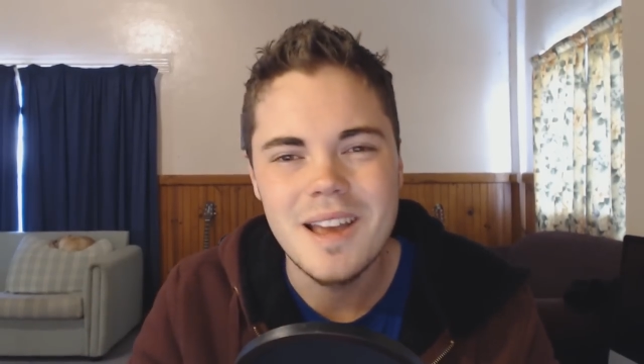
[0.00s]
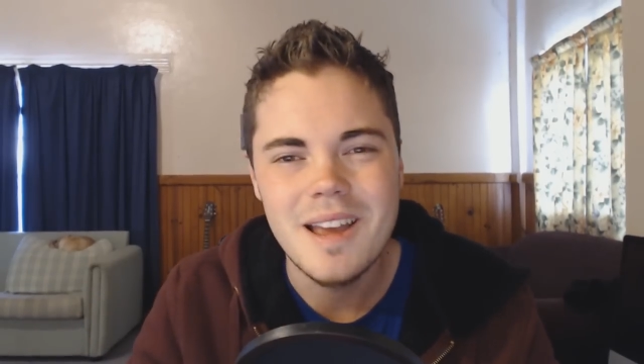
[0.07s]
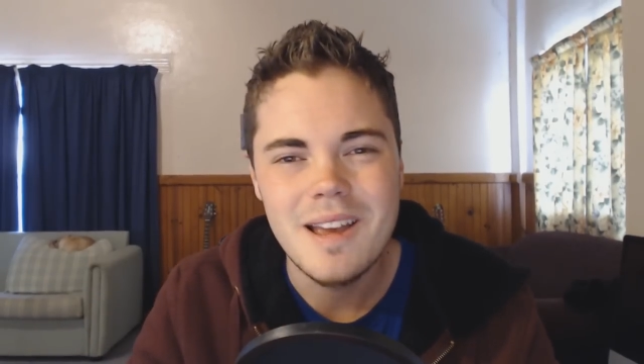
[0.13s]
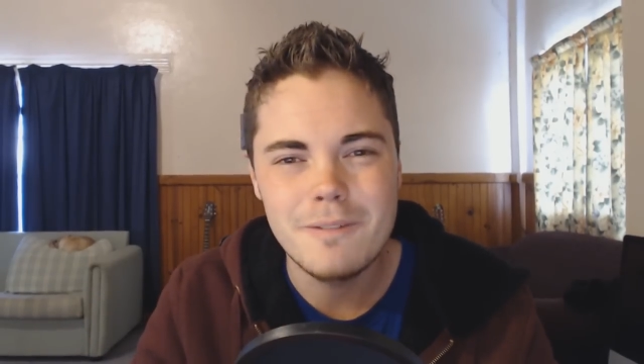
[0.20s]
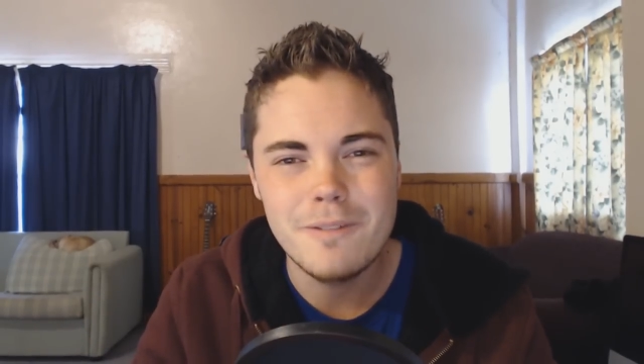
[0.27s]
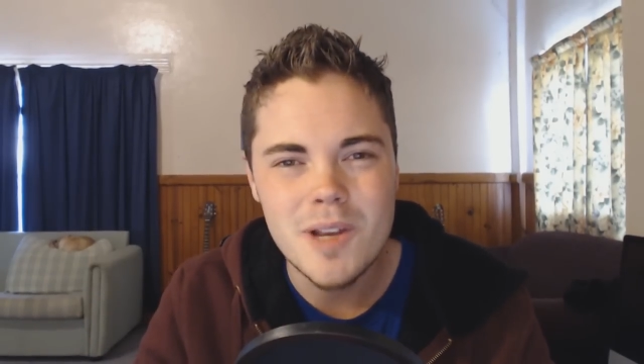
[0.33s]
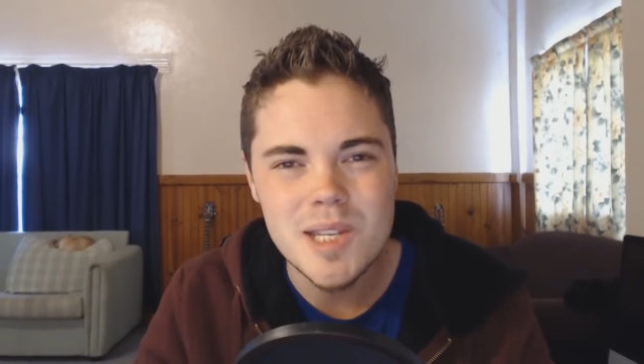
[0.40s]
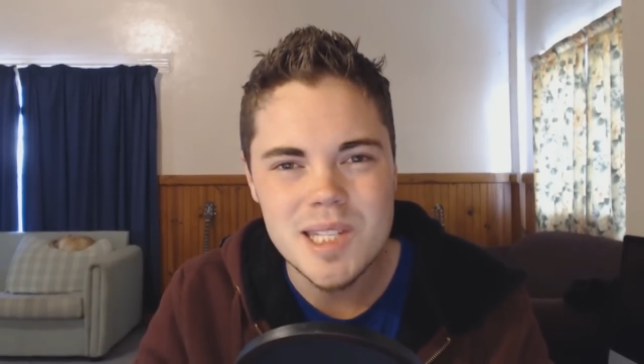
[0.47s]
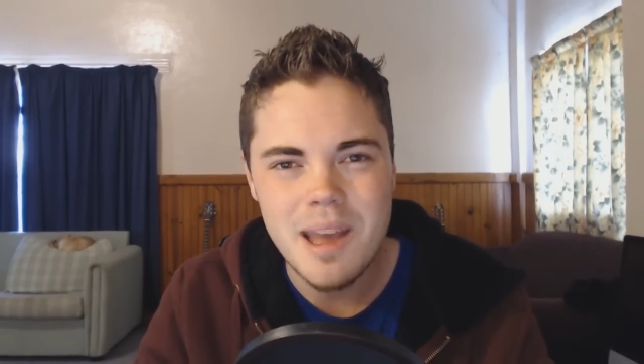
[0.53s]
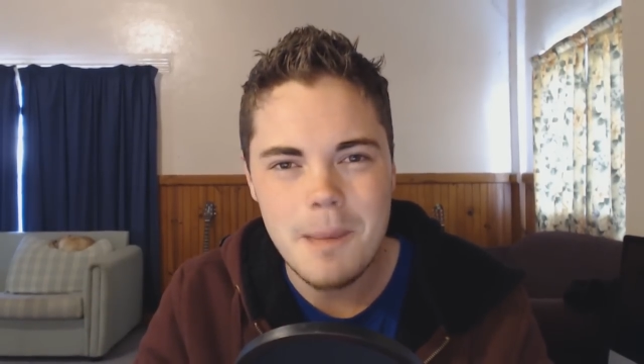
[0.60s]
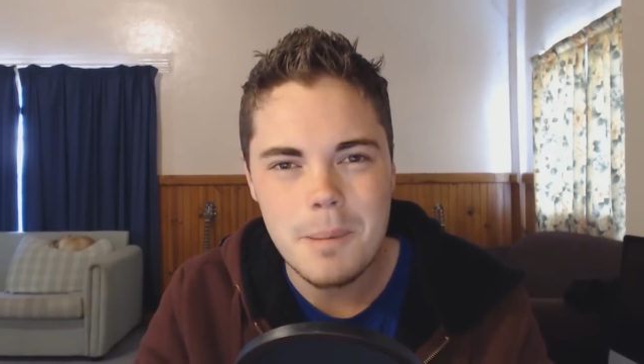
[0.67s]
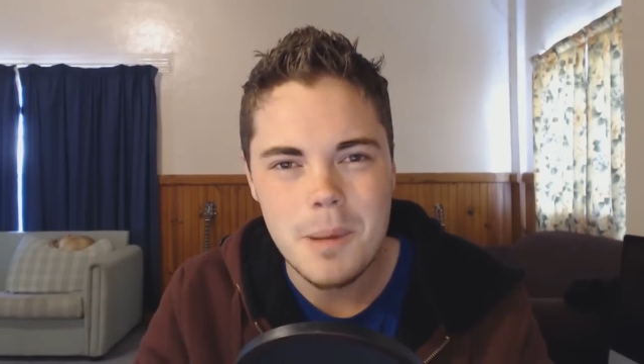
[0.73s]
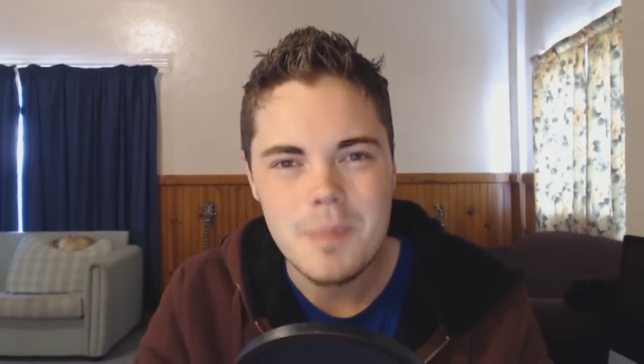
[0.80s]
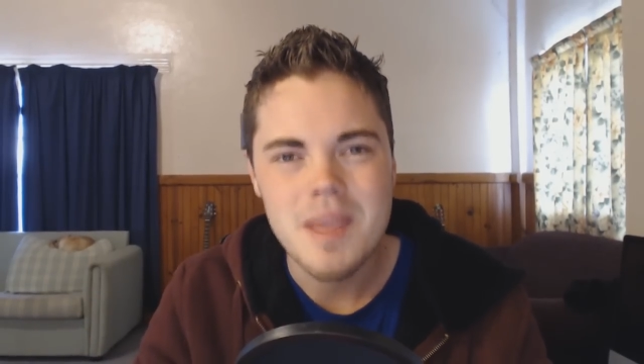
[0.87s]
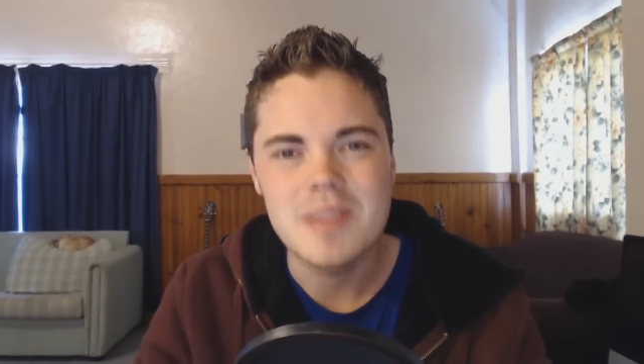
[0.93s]
First
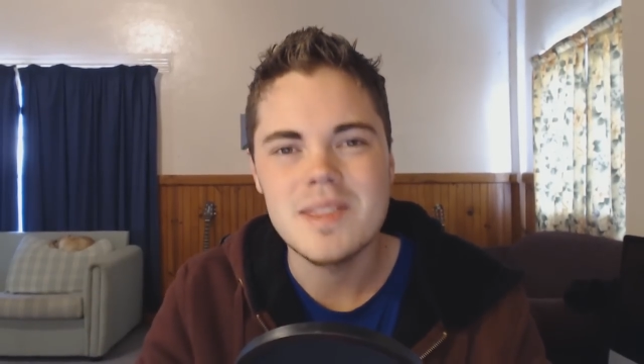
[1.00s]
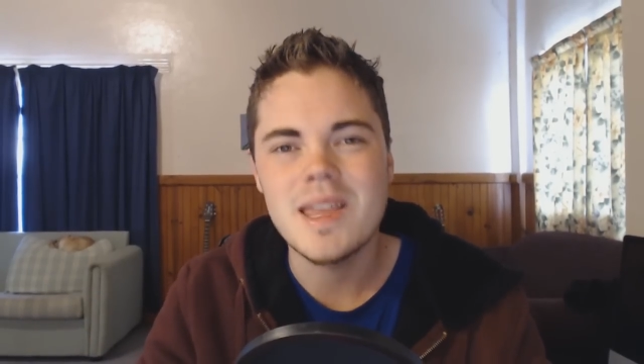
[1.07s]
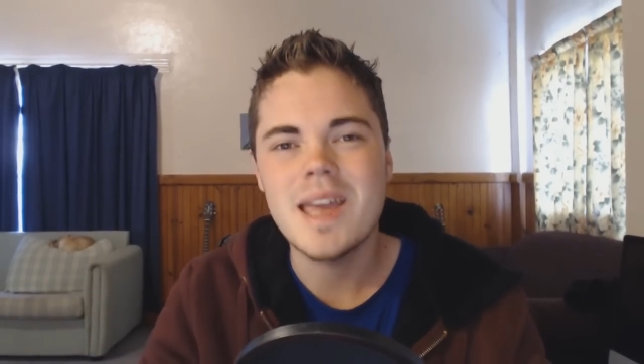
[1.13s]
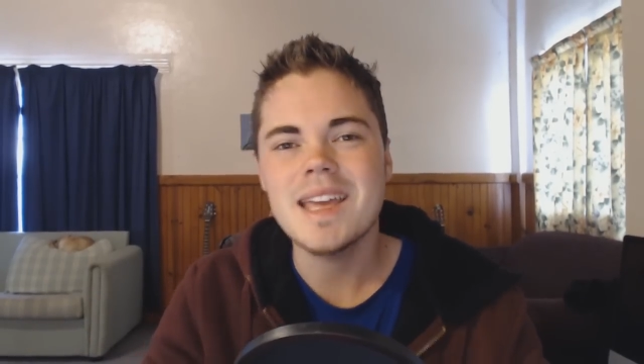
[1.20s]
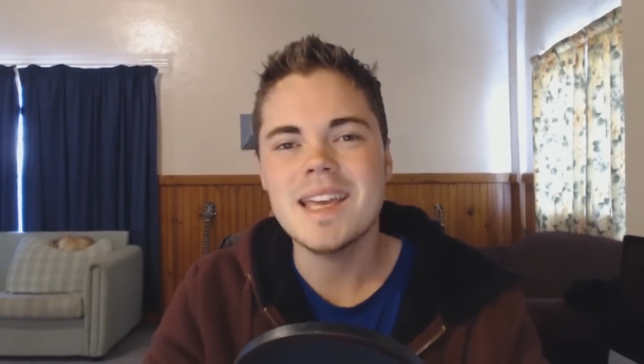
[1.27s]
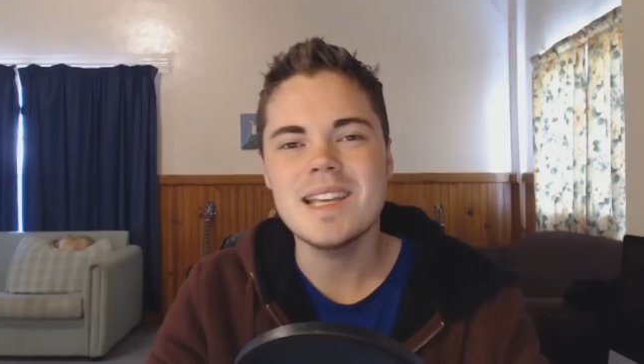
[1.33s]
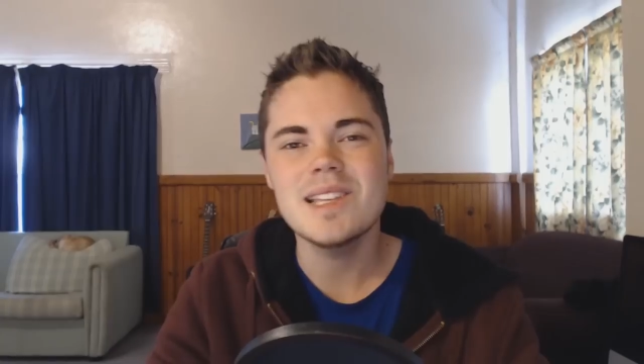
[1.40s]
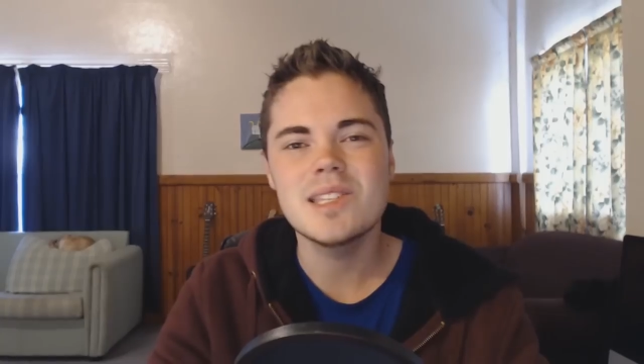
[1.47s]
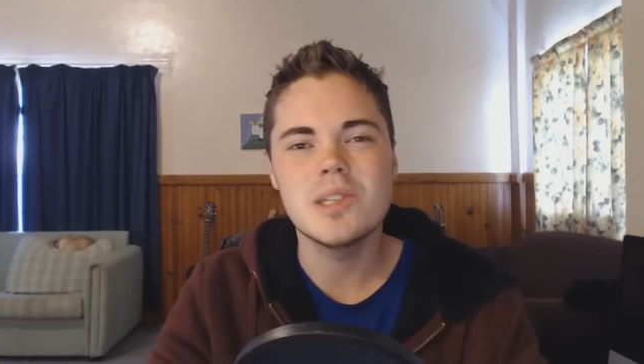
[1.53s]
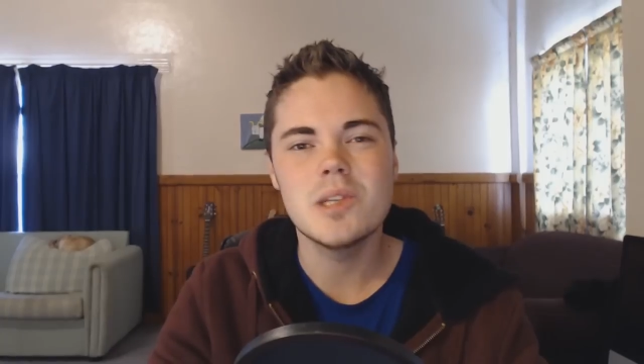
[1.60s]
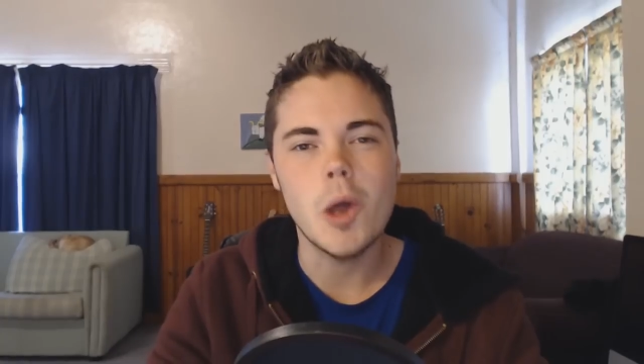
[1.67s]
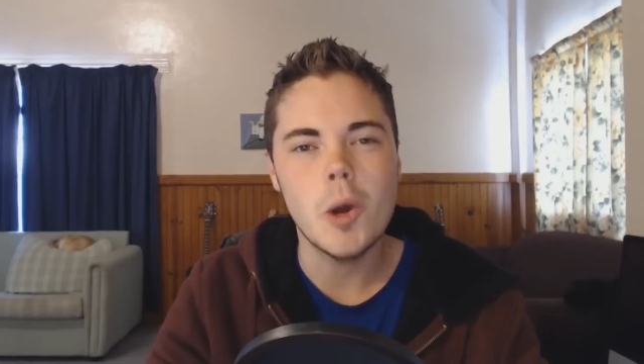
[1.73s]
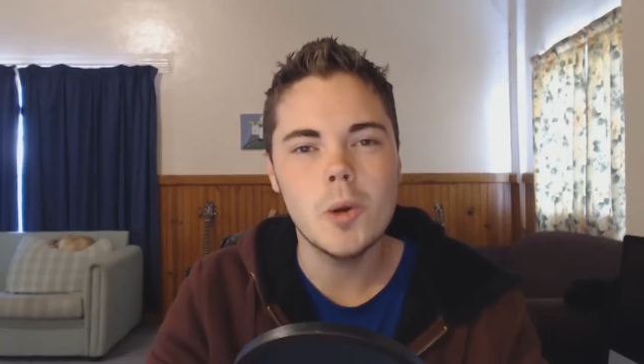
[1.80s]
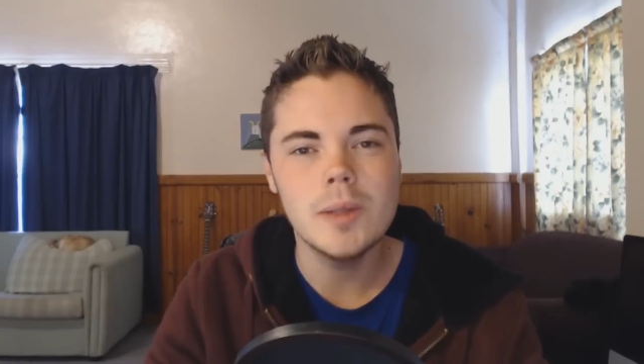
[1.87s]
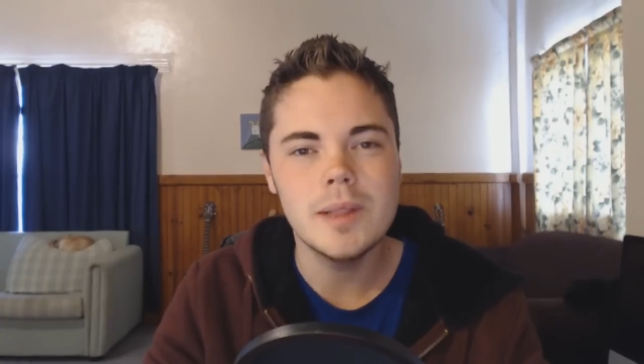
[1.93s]
up, there is no